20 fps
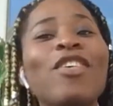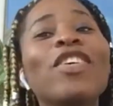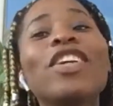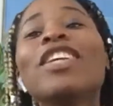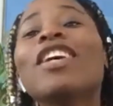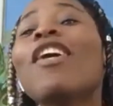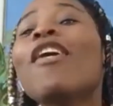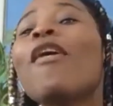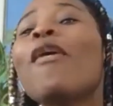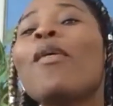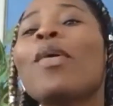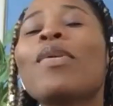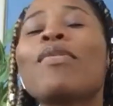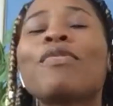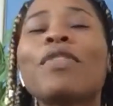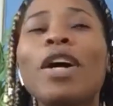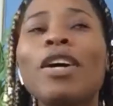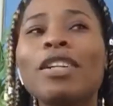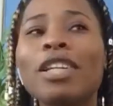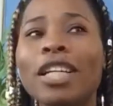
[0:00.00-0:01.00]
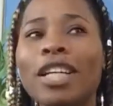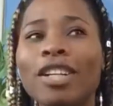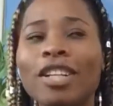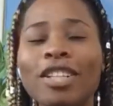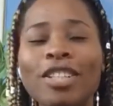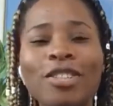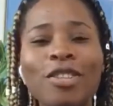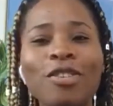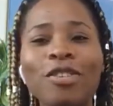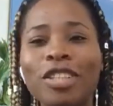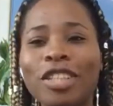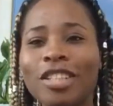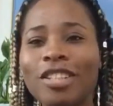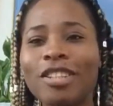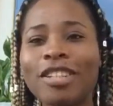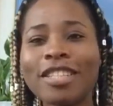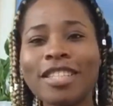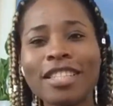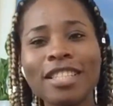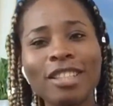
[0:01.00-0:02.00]
We found location, we did
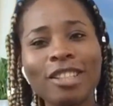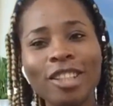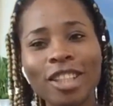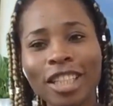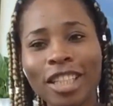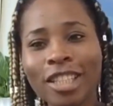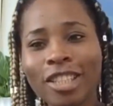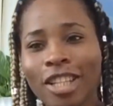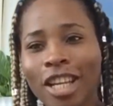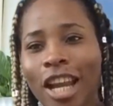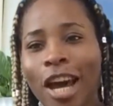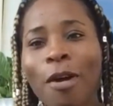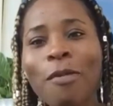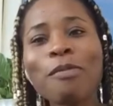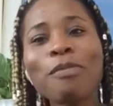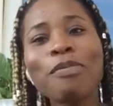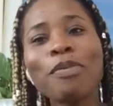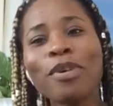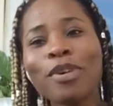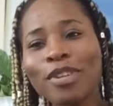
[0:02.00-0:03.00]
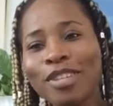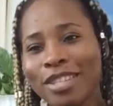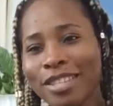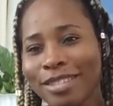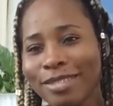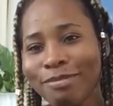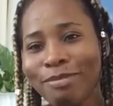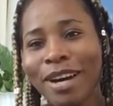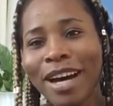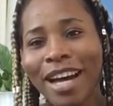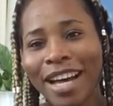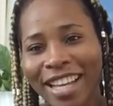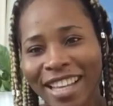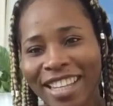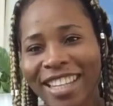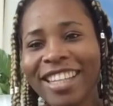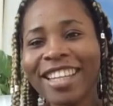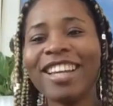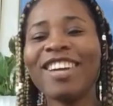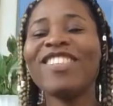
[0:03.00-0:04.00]
not see location, and post
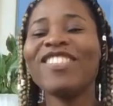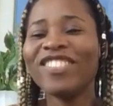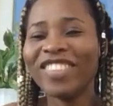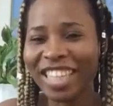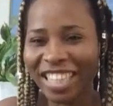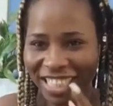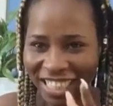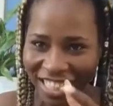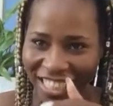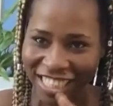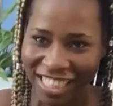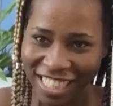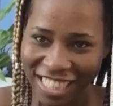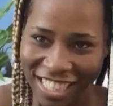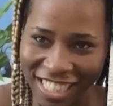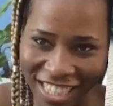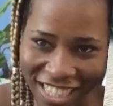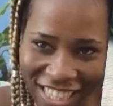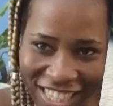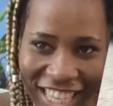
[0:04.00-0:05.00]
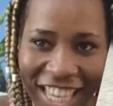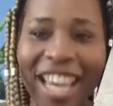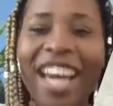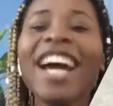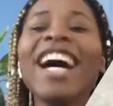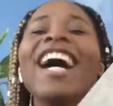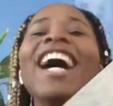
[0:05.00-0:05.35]
man manage it.